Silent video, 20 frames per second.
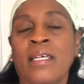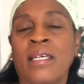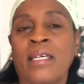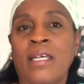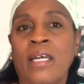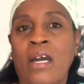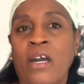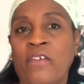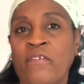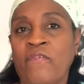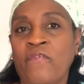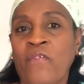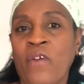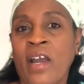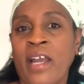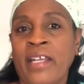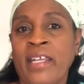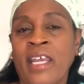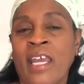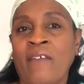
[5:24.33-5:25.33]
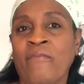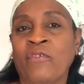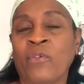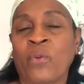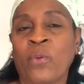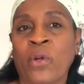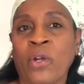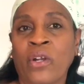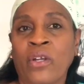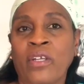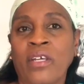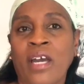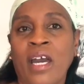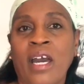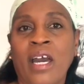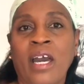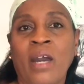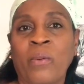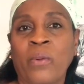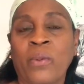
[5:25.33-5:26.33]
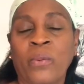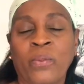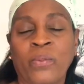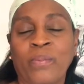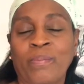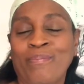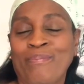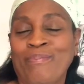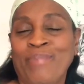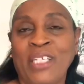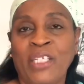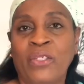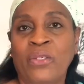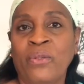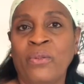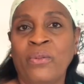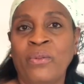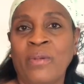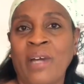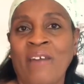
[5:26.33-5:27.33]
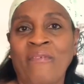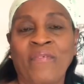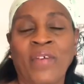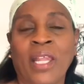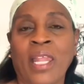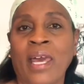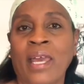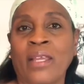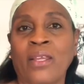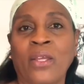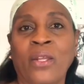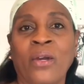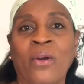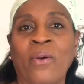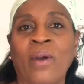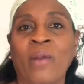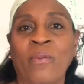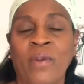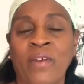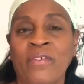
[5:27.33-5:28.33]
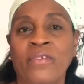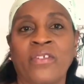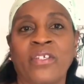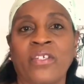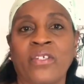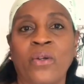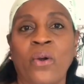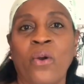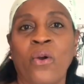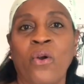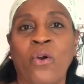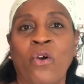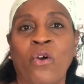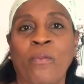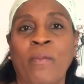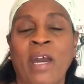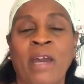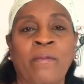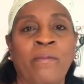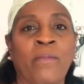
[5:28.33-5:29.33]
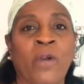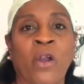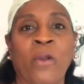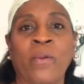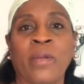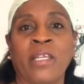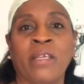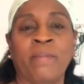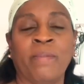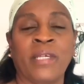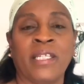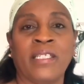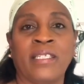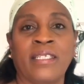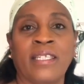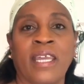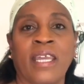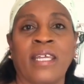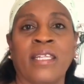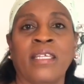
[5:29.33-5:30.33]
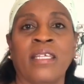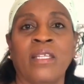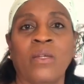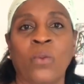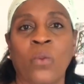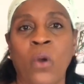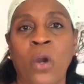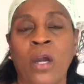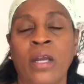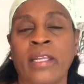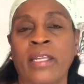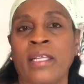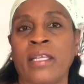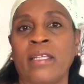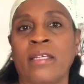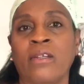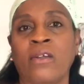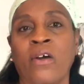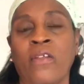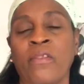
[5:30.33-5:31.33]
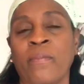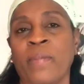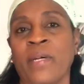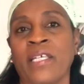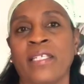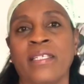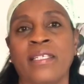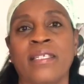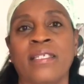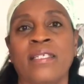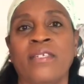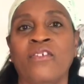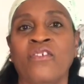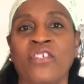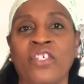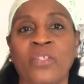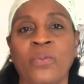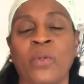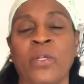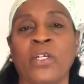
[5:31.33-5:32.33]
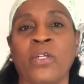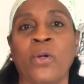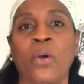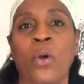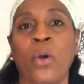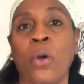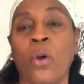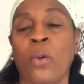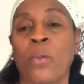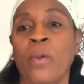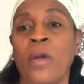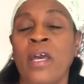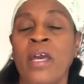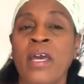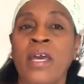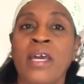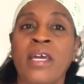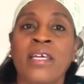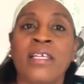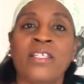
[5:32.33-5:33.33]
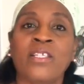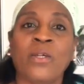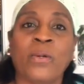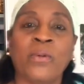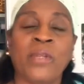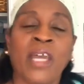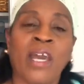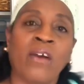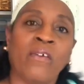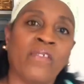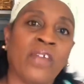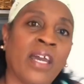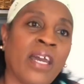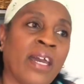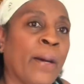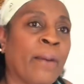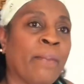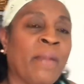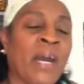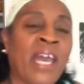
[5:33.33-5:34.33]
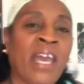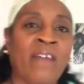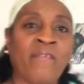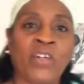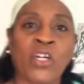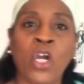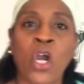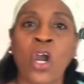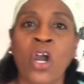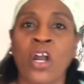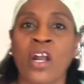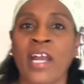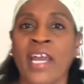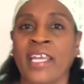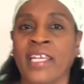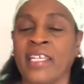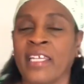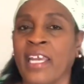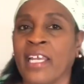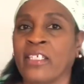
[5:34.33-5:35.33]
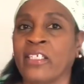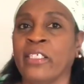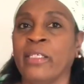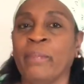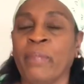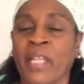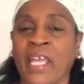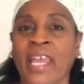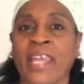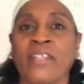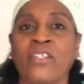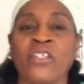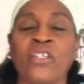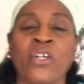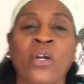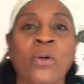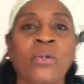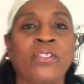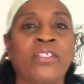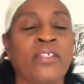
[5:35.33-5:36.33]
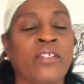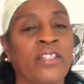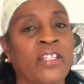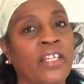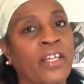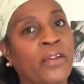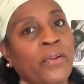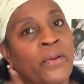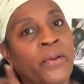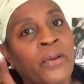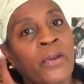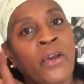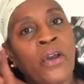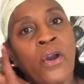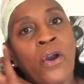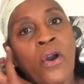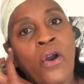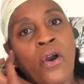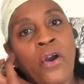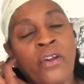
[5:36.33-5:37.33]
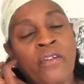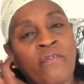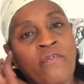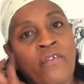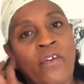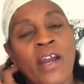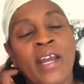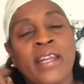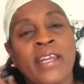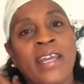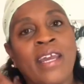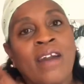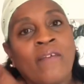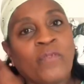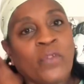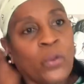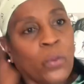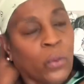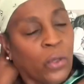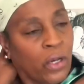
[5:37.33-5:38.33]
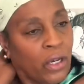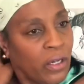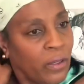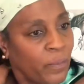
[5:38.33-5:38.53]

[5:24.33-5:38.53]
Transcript: on a Friday after work, I would be too, I feel like, you know, I'd rather just go home. I've already been standing and walking and on the buses. You just want to go home. So now that I have a car, I can actually plan to go to a theater on a Friday after work.